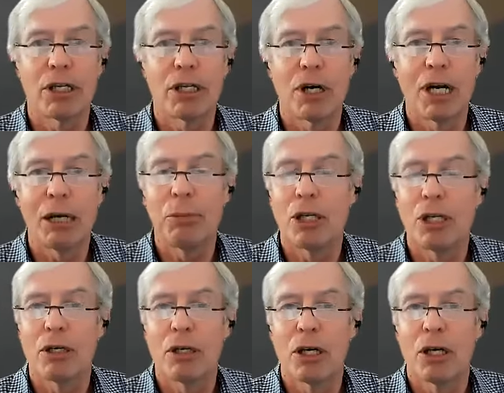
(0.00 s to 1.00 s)
we're happy
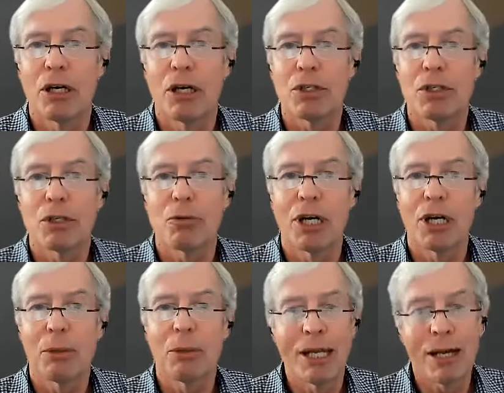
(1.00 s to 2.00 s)
to
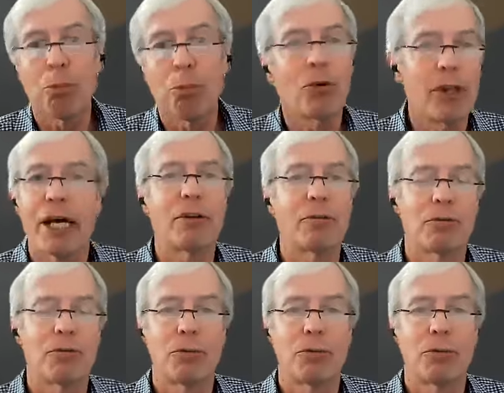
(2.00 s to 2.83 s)
help with that.